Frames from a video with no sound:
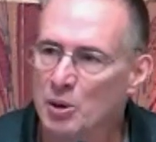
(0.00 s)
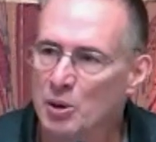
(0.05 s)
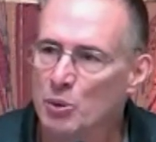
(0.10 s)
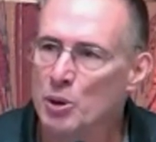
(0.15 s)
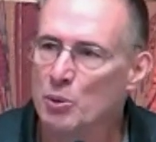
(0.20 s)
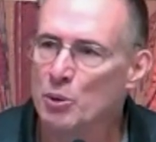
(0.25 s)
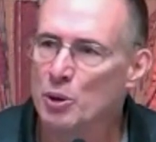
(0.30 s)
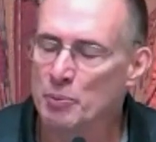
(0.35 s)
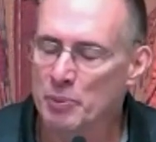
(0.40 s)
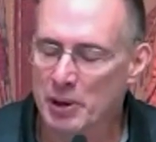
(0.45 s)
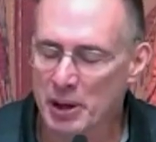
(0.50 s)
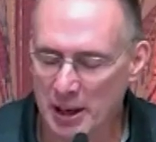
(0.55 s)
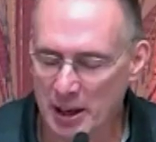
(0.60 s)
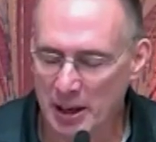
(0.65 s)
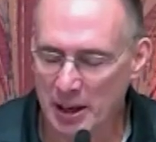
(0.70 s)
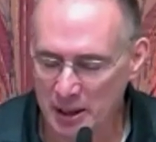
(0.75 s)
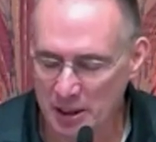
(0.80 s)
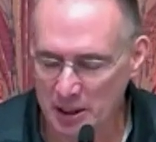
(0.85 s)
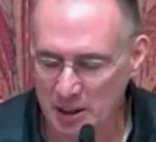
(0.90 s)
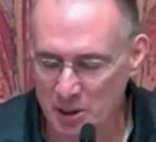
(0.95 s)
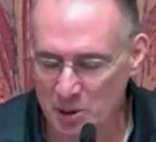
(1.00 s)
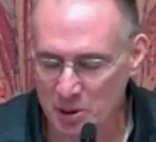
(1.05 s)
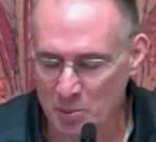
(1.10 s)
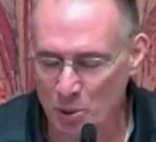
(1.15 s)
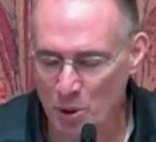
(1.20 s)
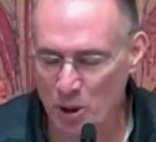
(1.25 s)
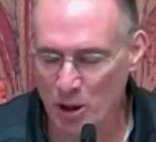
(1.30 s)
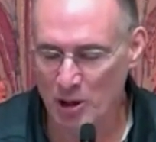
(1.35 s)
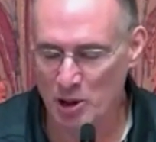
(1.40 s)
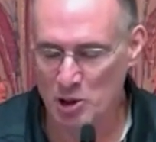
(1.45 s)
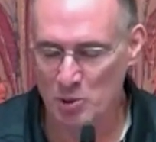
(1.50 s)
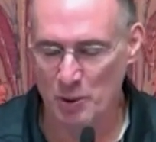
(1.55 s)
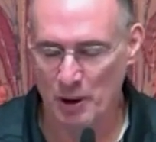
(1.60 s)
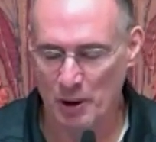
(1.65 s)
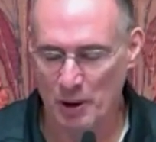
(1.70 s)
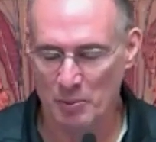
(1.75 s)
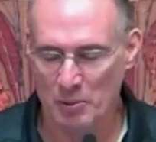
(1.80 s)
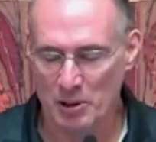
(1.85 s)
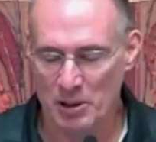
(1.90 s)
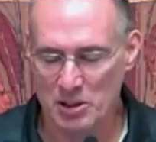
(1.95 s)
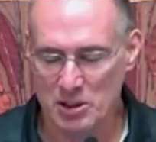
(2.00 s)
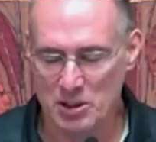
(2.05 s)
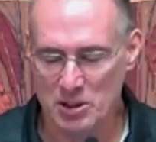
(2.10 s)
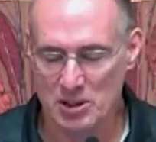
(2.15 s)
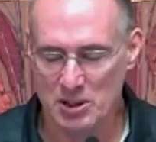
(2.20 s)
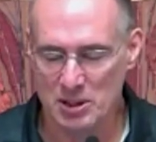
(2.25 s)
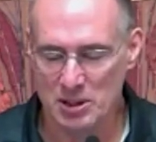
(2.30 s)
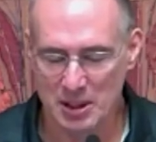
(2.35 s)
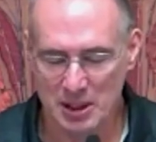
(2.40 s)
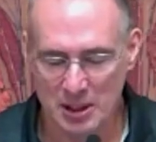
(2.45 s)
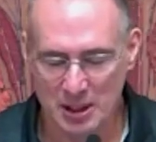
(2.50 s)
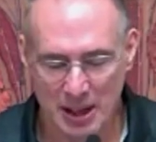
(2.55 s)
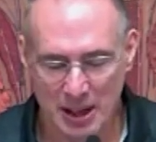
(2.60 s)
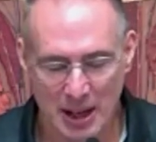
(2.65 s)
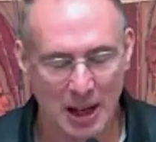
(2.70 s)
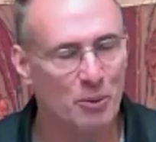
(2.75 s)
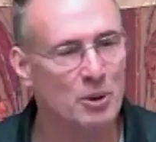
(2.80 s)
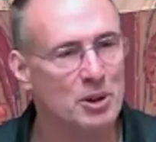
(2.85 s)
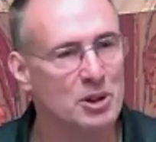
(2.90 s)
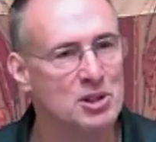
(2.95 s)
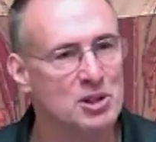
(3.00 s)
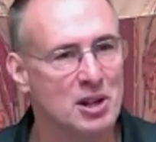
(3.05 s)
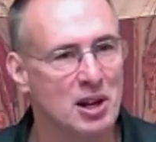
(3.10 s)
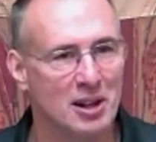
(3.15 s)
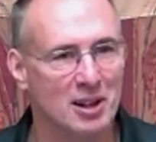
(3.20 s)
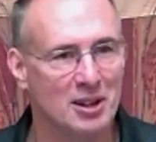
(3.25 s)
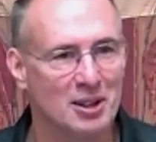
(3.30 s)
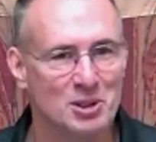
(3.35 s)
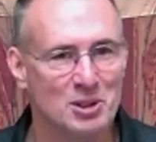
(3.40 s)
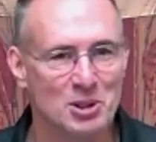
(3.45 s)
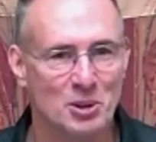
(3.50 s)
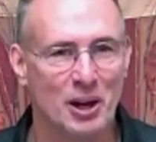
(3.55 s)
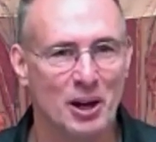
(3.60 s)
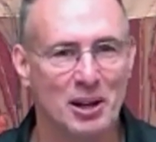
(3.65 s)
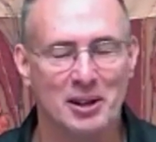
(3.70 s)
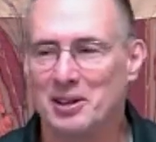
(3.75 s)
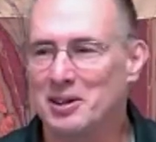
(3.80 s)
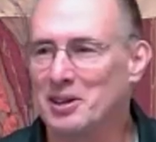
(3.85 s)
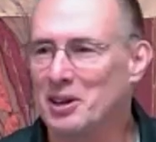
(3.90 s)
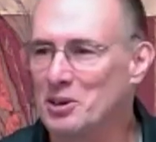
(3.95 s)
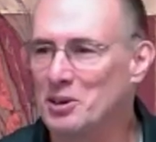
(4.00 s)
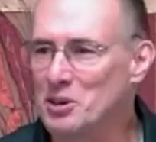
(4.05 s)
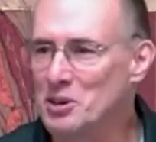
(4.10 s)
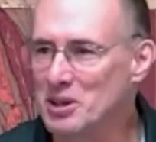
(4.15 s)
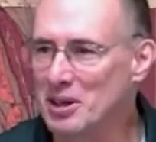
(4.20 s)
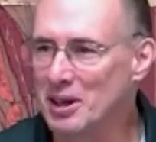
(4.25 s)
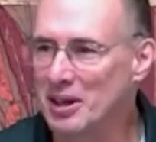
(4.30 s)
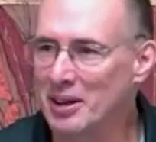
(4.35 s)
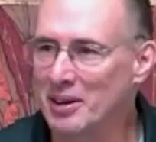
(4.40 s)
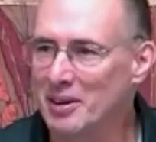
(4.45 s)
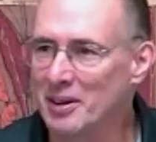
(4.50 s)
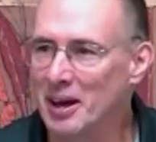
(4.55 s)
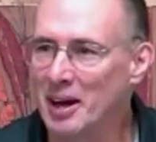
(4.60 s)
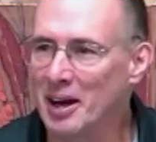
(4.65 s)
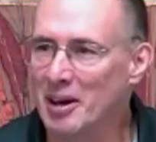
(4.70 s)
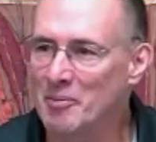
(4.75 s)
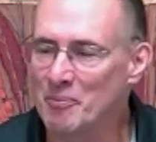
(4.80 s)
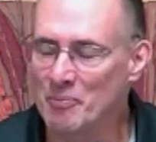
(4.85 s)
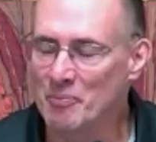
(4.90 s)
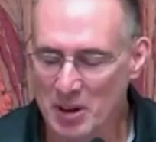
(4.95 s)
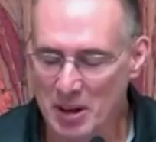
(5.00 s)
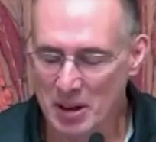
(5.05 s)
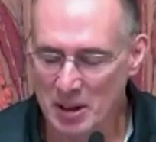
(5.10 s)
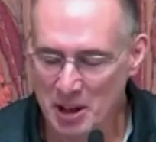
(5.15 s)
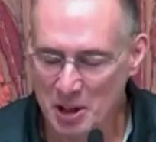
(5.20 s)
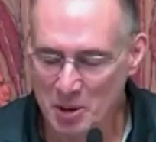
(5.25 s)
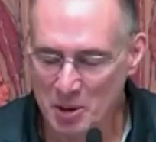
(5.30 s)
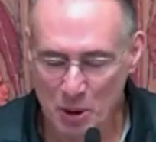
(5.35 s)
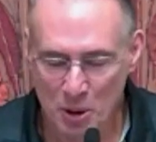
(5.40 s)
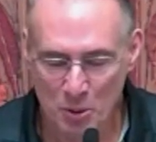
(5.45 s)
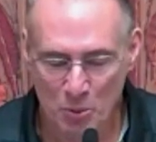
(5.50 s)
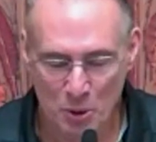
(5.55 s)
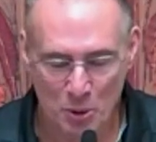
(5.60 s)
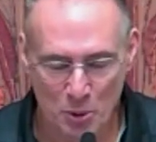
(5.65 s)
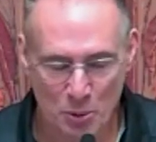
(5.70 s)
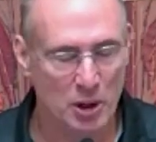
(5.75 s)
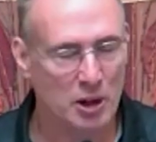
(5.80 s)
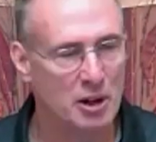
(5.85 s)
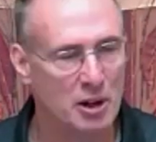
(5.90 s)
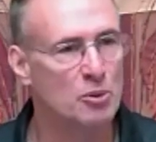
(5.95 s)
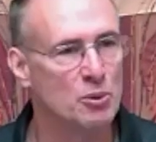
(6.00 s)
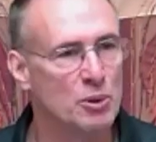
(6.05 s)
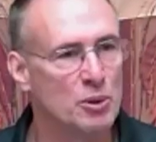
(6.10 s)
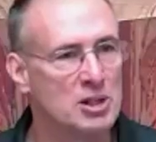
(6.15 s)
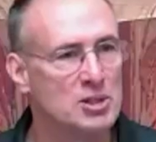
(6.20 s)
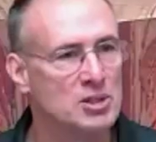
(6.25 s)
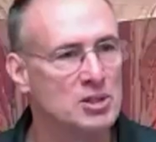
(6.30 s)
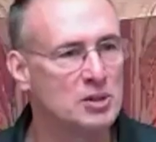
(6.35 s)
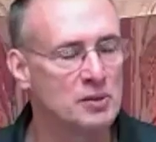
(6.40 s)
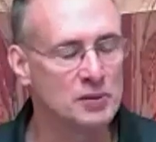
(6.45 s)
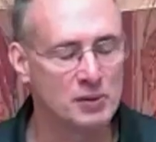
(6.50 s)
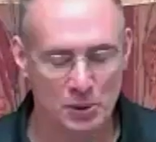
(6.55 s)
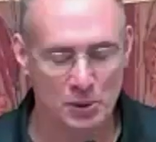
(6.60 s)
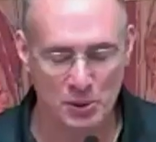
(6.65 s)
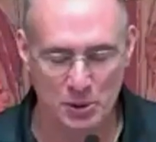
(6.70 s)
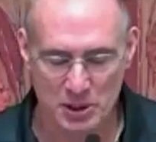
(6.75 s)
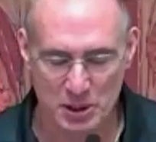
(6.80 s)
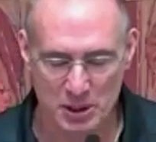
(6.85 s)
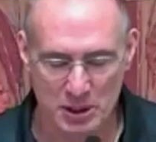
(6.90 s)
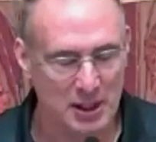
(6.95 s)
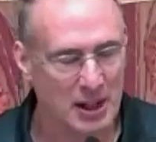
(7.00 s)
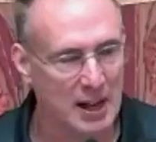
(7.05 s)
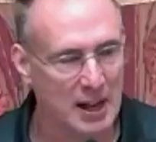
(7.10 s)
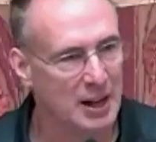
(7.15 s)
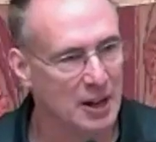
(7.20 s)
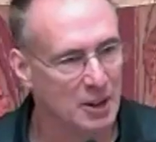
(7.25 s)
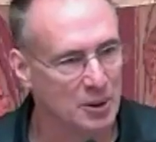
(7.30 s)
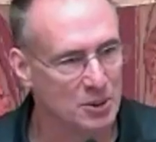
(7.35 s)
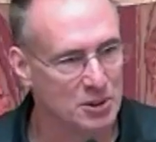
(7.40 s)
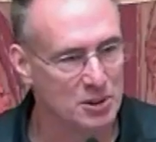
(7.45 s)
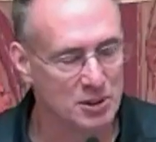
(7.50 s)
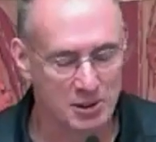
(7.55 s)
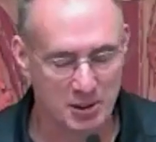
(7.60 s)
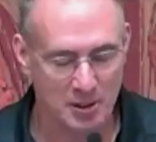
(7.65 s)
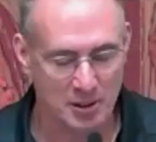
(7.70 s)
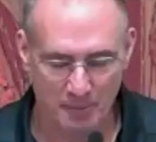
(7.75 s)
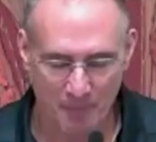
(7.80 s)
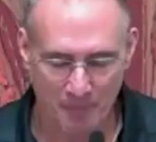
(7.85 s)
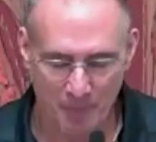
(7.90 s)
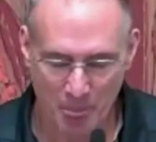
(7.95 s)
We were behind in the mortgage payments. I was young, so I didn't understand that, but we were at risk of losing the house.